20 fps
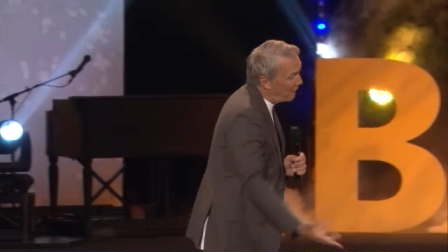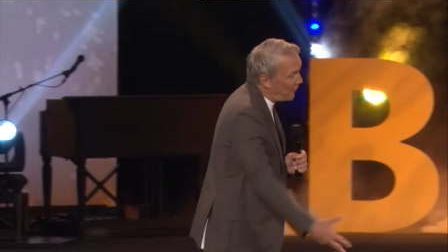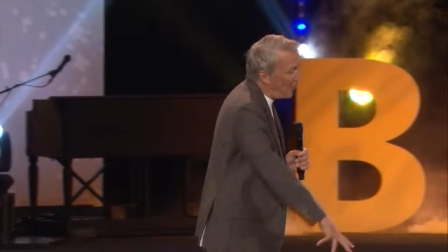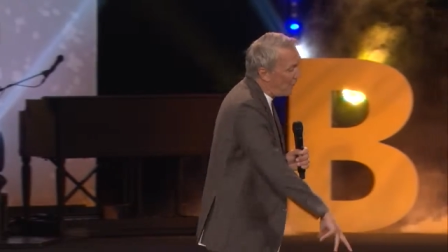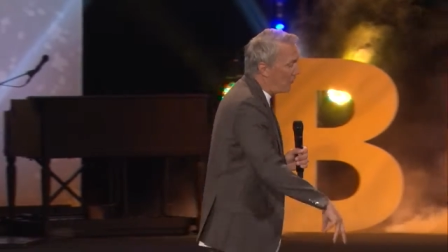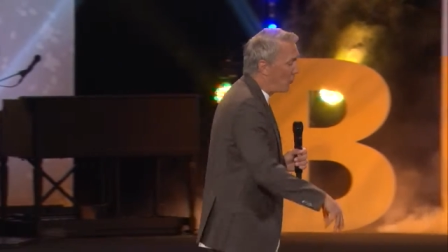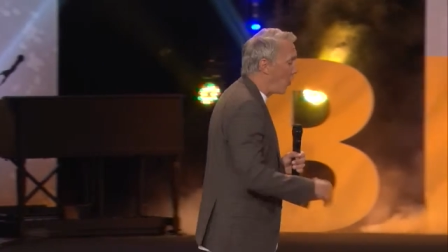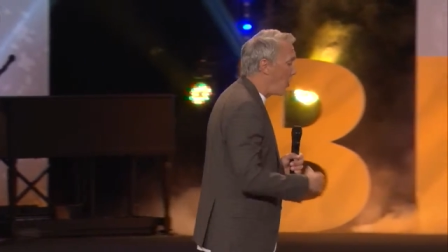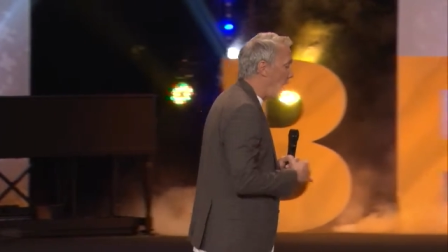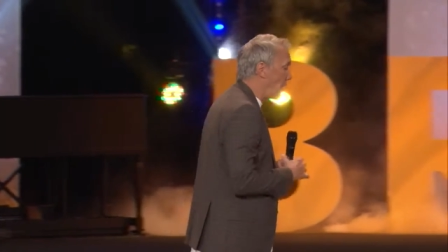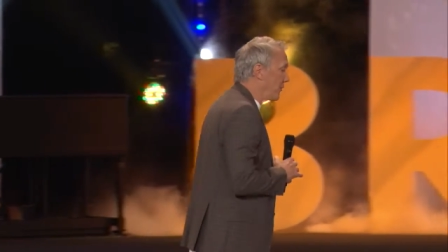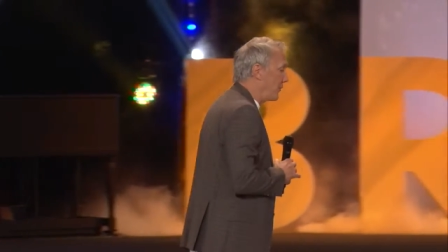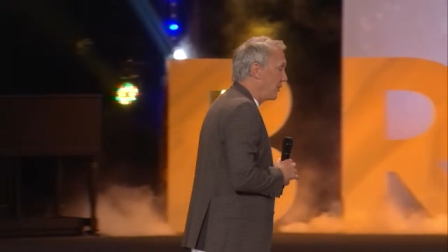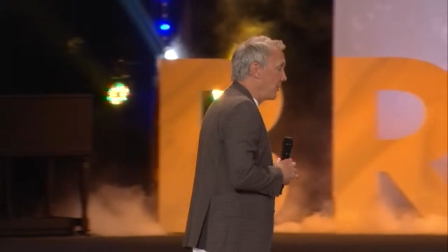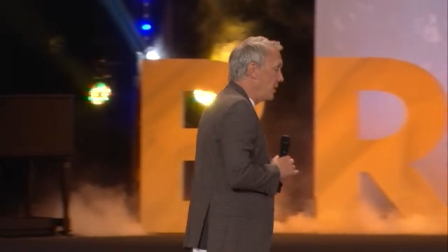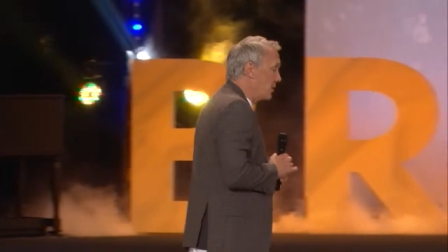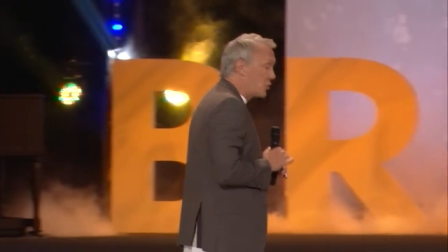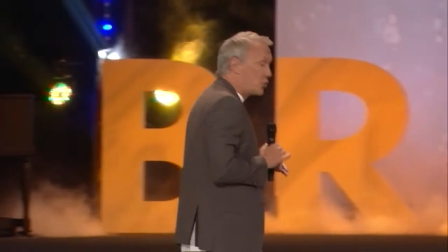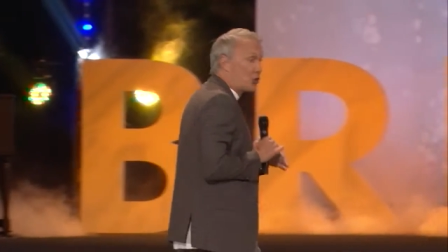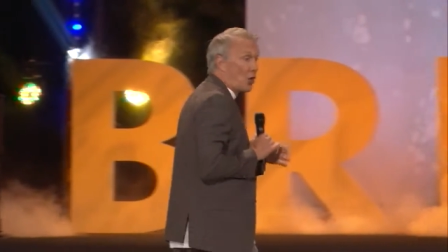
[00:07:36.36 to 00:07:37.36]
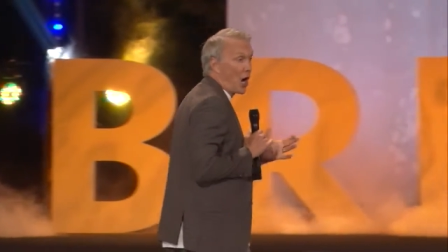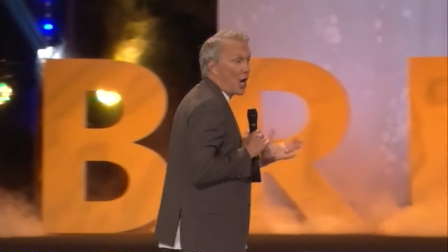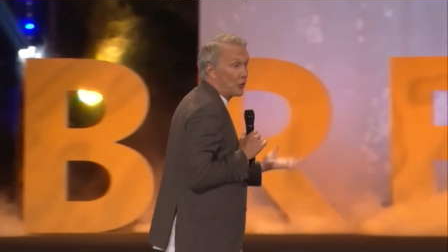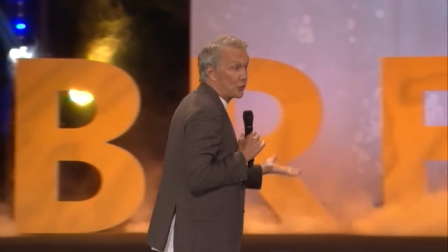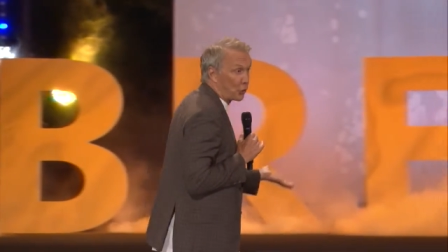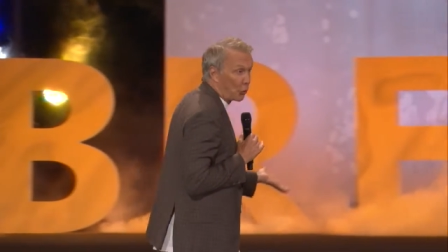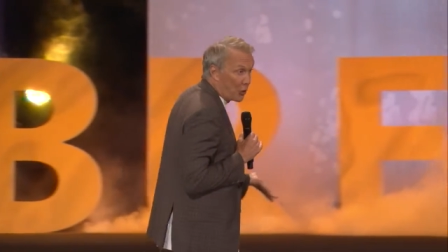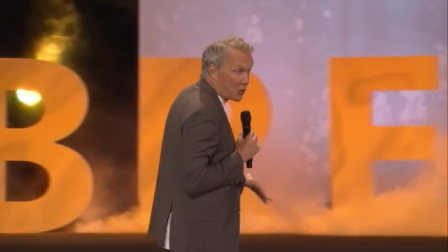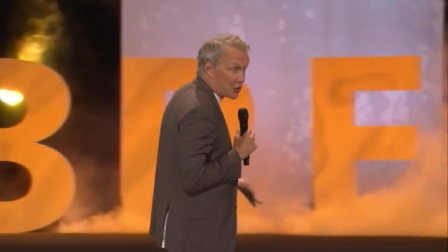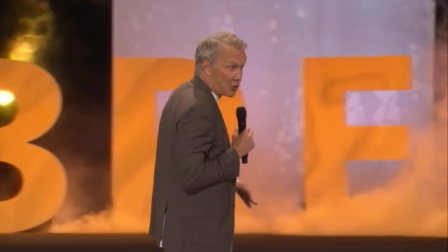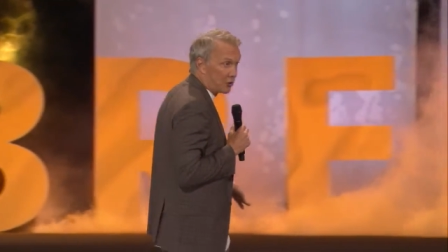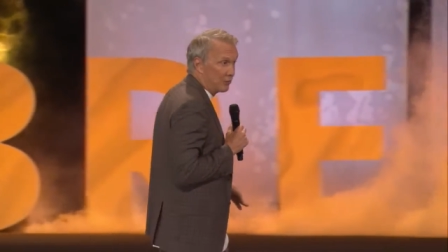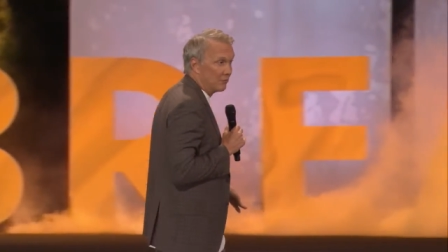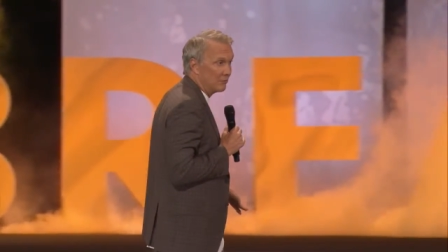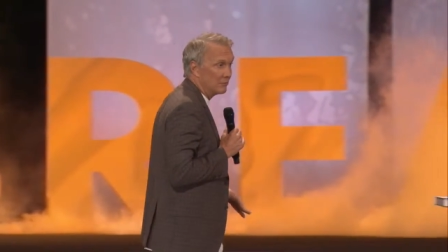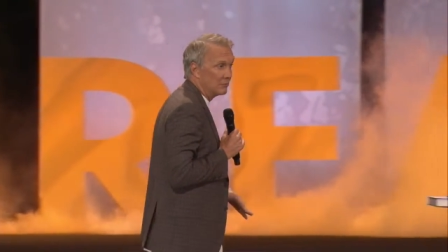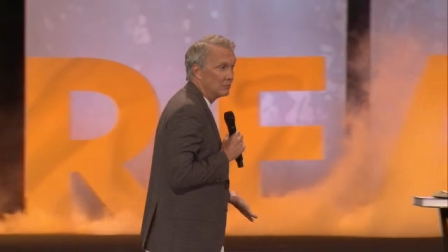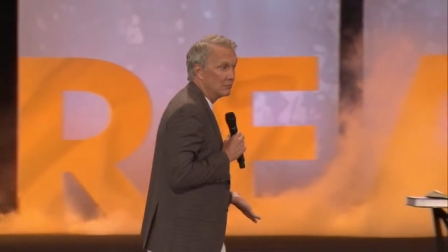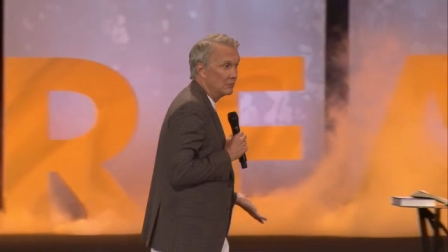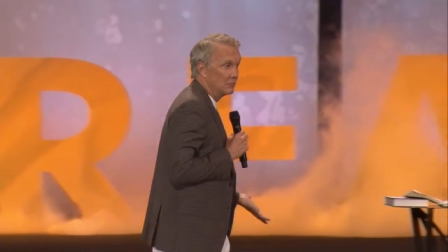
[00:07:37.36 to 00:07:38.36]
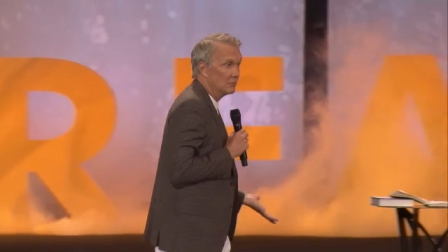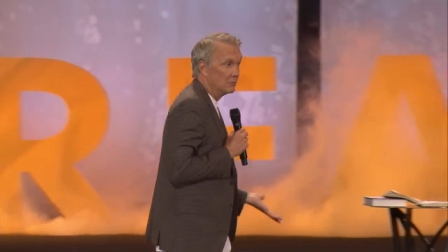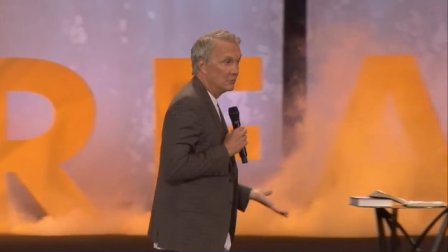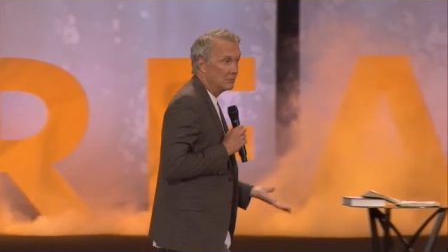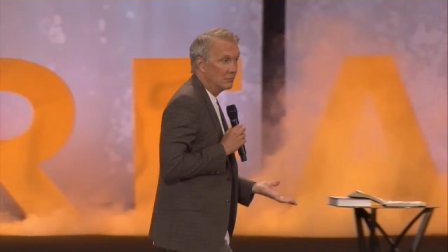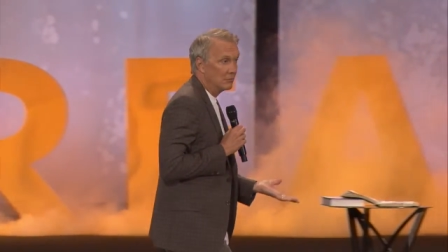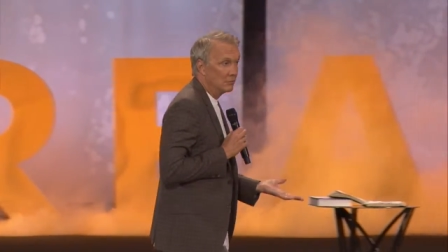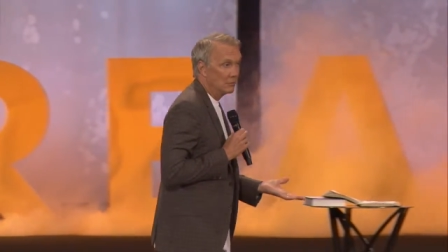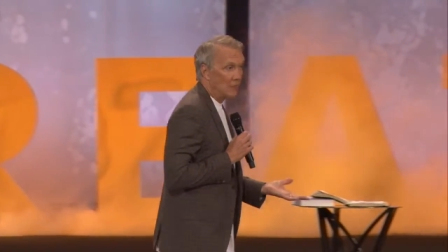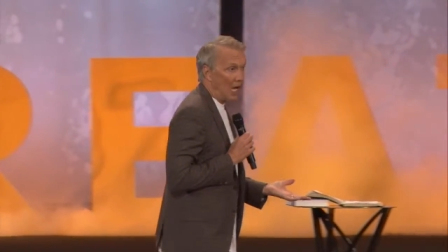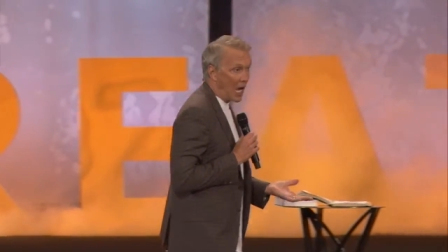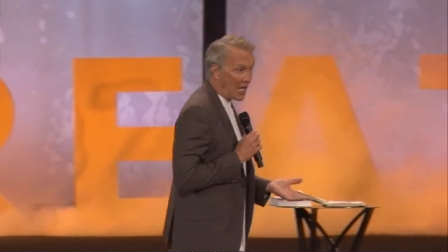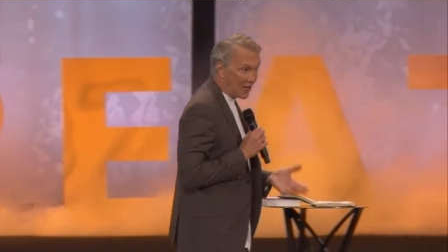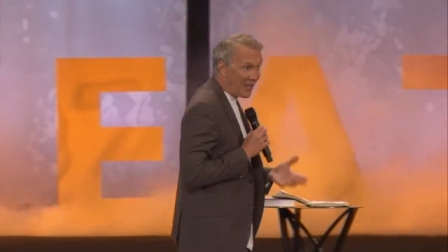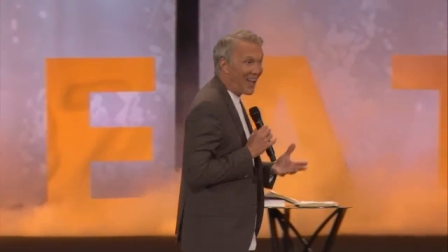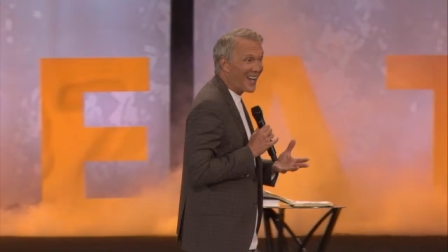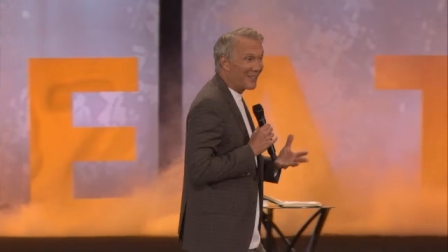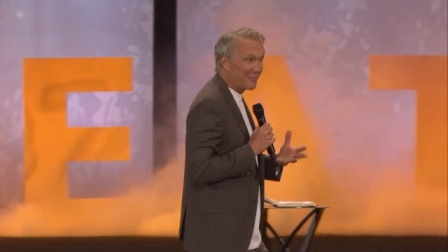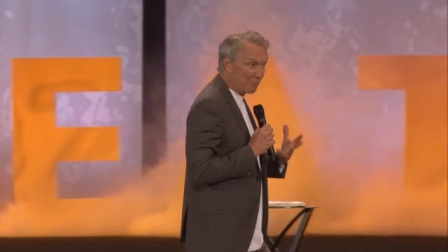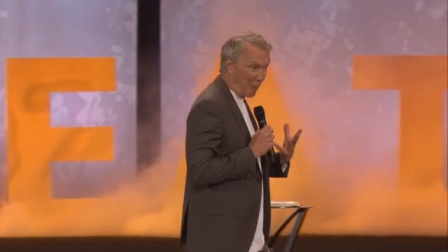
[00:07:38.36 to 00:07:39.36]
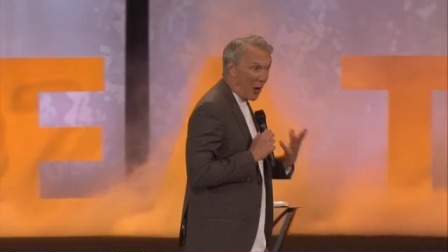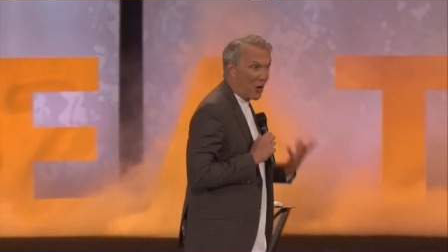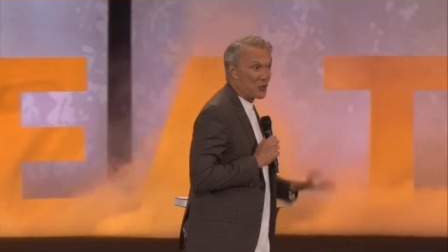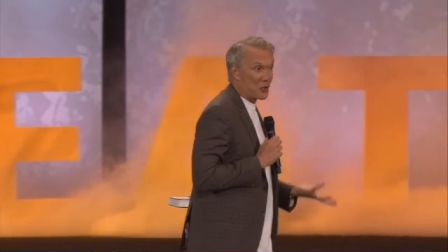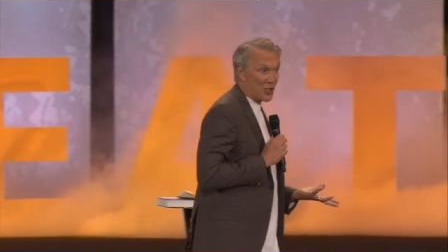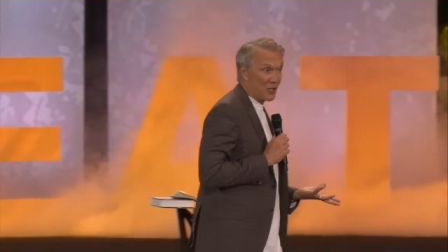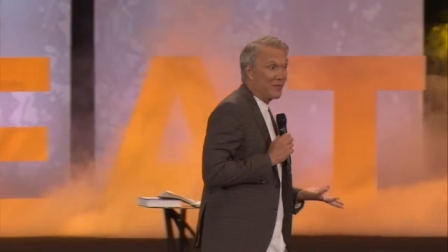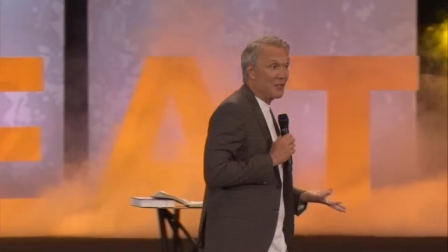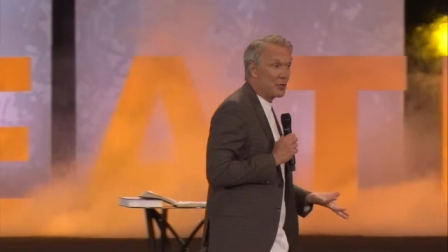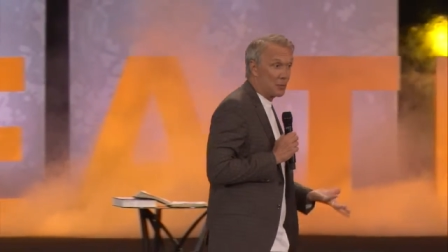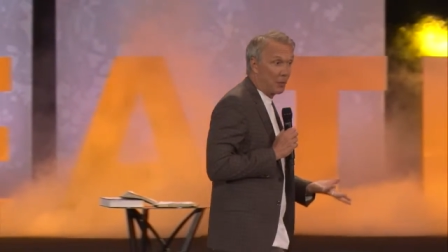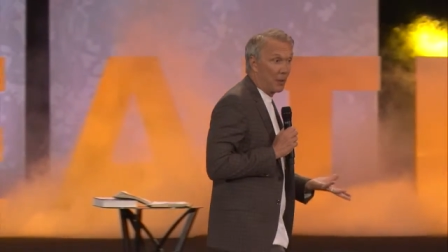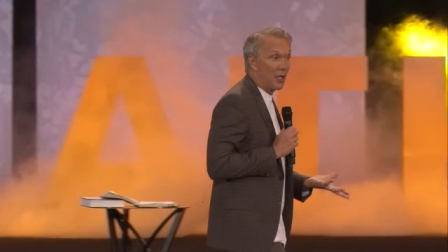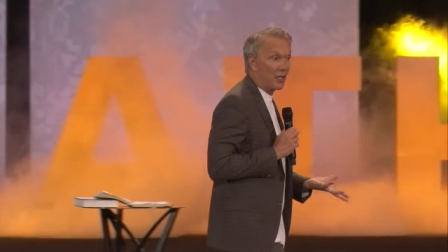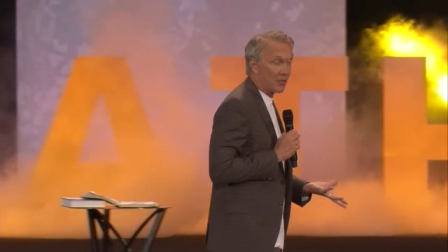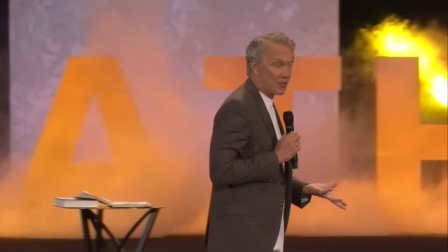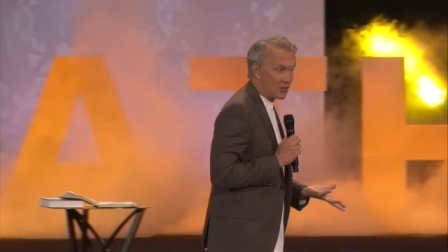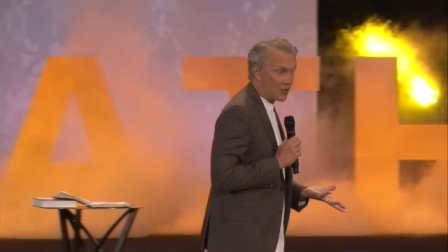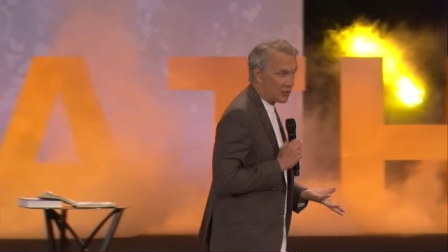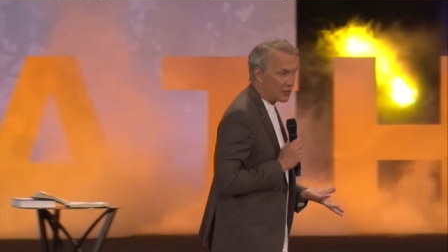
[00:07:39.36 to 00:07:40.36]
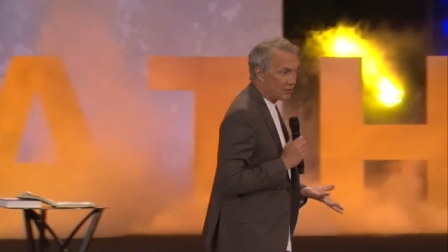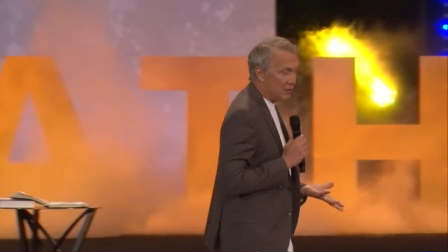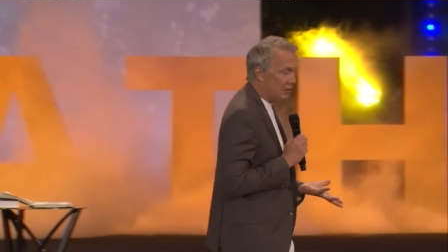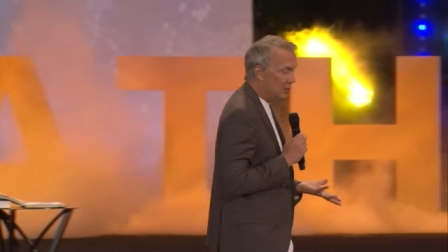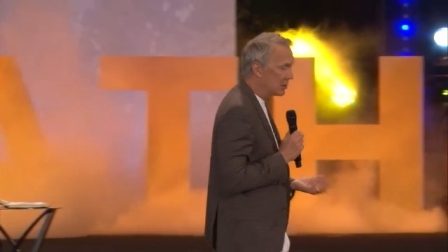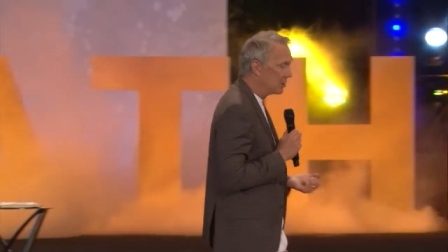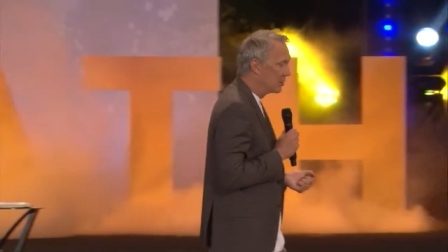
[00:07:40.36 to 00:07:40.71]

favorite author is John Grisham. I like most of his books.